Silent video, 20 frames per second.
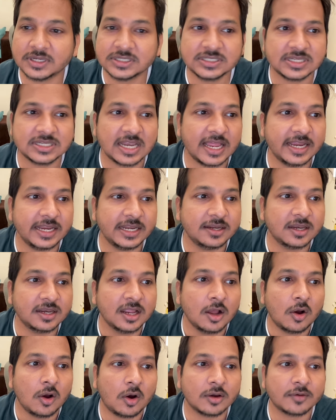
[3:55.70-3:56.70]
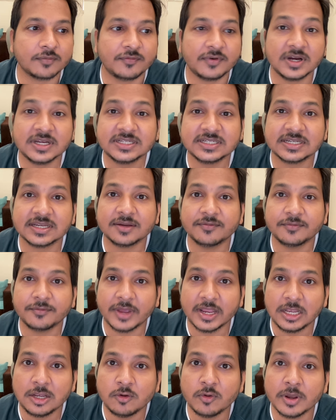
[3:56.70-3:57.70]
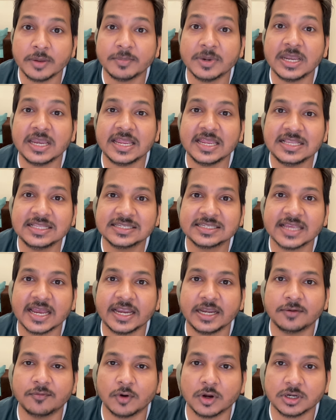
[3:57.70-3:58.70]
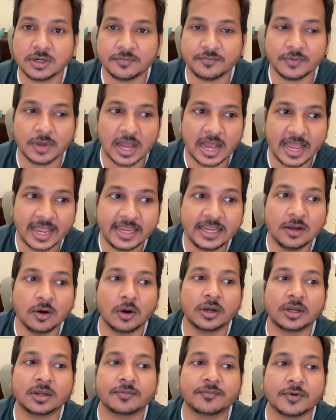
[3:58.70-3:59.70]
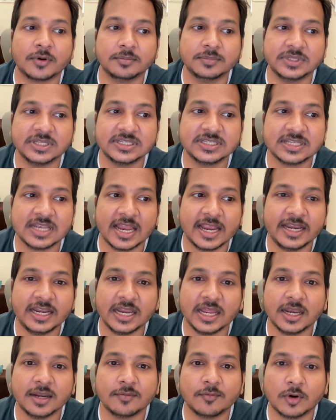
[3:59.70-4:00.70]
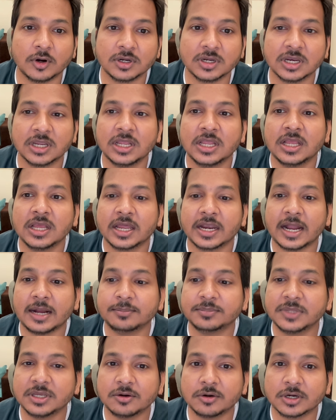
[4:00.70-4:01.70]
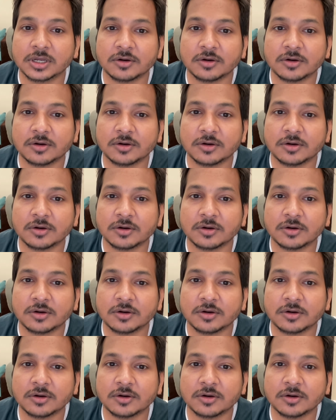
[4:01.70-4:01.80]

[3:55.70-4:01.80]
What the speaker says: slide or first valuable insight what I got from this slide and what Ramdev